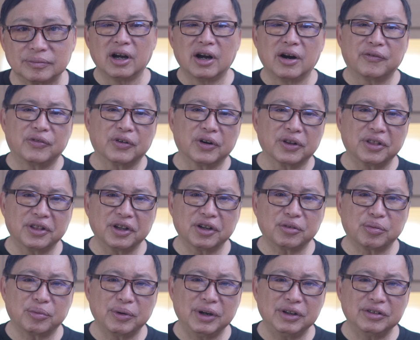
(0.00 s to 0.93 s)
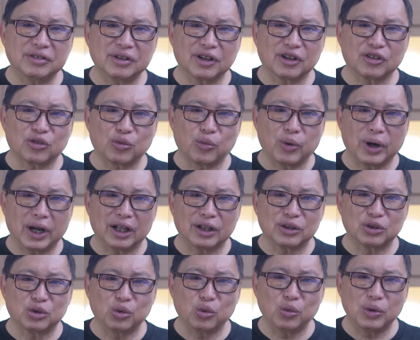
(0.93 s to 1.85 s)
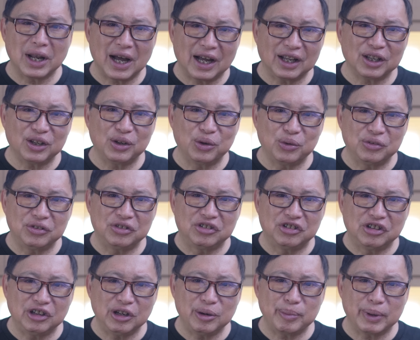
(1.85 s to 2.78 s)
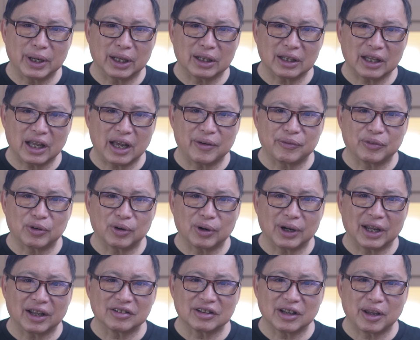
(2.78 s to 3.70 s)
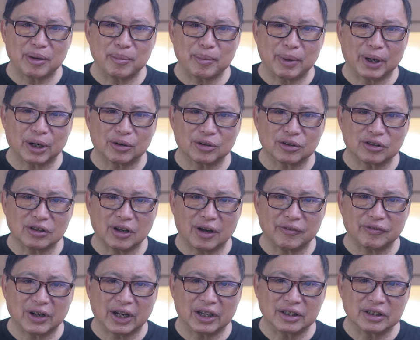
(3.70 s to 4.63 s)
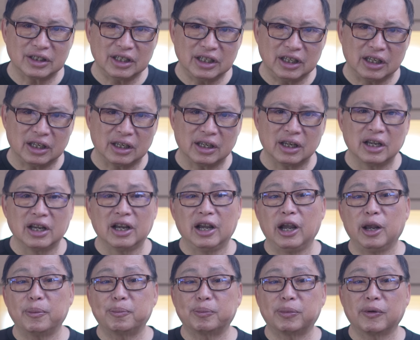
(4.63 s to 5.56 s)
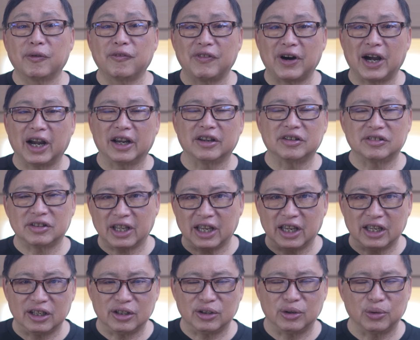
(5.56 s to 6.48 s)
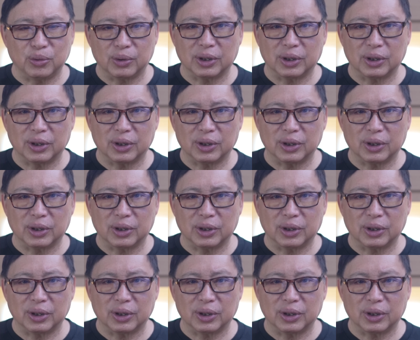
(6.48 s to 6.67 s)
For this reason as well, do not use Gmail ever as a Microsoft ID. It provides a new